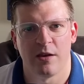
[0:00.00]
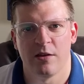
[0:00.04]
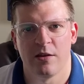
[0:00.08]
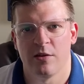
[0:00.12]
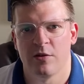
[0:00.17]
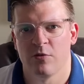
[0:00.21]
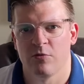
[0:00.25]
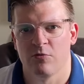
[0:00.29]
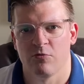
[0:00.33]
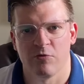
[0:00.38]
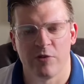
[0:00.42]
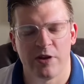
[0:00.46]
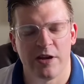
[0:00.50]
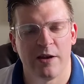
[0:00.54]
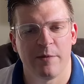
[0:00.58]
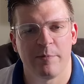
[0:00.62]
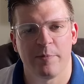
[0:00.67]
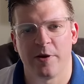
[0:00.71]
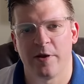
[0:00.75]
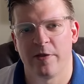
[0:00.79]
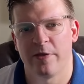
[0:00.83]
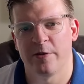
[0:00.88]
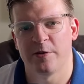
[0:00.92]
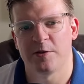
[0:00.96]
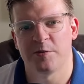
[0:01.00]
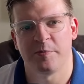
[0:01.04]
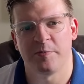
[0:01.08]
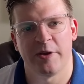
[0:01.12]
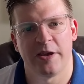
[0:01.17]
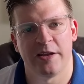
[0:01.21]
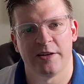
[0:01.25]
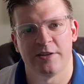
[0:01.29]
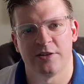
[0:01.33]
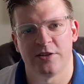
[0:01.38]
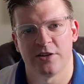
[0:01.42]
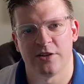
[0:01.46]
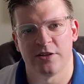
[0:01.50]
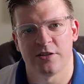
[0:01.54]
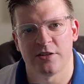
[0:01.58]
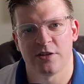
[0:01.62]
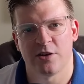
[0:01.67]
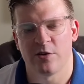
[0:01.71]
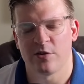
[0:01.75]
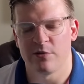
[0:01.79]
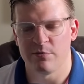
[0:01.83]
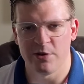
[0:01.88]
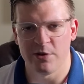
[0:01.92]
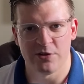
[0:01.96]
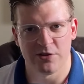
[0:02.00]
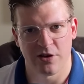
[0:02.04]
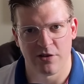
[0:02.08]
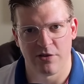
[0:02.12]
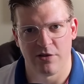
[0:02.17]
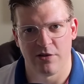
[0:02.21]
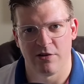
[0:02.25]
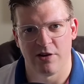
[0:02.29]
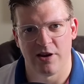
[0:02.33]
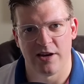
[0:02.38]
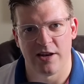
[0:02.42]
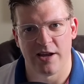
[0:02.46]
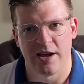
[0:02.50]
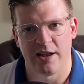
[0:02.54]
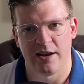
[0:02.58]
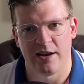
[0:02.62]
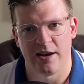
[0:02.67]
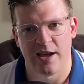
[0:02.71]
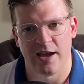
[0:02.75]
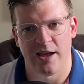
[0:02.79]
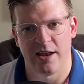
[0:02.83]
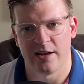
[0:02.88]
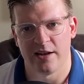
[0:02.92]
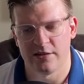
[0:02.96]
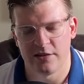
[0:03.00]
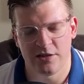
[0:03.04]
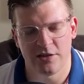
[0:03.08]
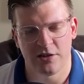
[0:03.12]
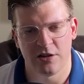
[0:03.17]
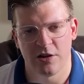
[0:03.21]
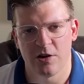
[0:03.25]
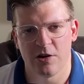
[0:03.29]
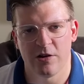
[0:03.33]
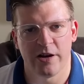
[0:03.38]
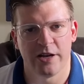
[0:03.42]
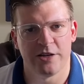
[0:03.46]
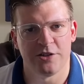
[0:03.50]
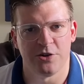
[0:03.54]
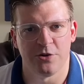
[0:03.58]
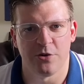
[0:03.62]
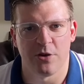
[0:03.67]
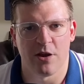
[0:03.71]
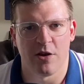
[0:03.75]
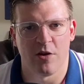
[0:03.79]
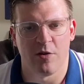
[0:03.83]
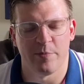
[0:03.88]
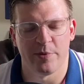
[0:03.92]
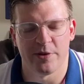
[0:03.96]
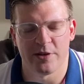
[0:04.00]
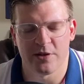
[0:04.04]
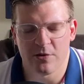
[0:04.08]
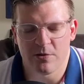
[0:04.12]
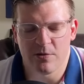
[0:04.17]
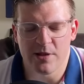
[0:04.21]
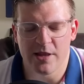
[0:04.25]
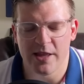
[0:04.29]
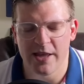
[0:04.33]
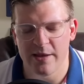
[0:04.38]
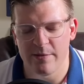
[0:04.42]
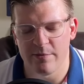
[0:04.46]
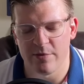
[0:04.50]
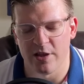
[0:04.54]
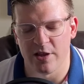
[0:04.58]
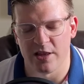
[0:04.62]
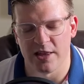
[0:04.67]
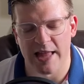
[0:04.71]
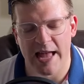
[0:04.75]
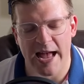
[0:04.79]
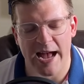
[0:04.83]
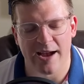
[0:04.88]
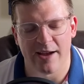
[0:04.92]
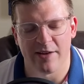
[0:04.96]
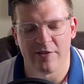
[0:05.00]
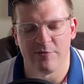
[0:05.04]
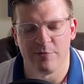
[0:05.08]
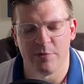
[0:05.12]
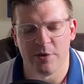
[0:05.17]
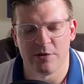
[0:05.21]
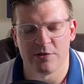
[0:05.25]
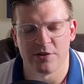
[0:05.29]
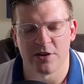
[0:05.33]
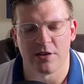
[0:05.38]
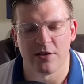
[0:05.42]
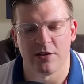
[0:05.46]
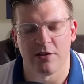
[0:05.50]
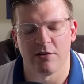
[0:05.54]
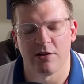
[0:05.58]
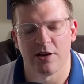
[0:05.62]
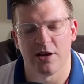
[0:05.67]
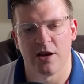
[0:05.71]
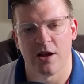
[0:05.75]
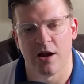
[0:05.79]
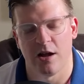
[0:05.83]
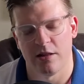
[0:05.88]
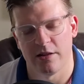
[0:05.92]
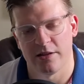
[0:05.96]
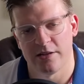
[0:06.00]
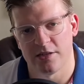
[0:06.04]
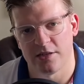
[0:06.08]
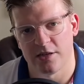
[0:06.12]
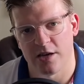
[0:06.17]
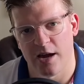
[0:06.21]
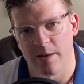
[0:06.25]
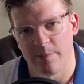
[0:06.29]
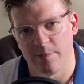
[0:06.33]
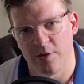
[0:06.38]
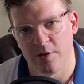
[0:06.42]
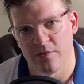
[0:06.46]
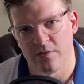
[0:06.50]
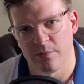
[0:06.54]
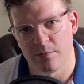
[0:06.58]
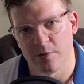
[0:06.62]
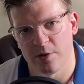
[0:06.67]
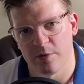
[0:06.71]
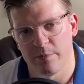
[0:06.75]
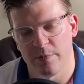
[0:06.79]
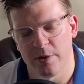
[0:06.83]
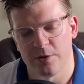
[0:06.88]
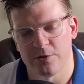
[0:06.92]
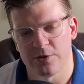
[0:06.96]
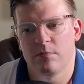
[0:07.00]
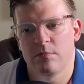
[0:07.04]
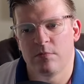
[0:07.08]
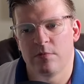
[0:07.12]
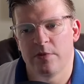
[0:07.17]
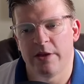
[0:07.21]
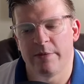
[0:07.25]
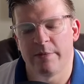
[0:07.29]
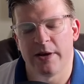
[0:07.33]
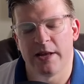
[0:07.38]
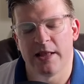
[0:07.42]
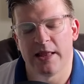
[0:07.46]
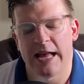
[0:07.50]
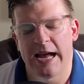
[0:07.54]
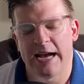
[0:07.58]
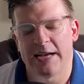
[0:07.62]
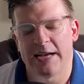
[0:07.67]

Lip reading: Read up on those pages. Go to musictheory.net and just learn as you go. But don't let the lack of music theory knowledge stop you from composing. And my last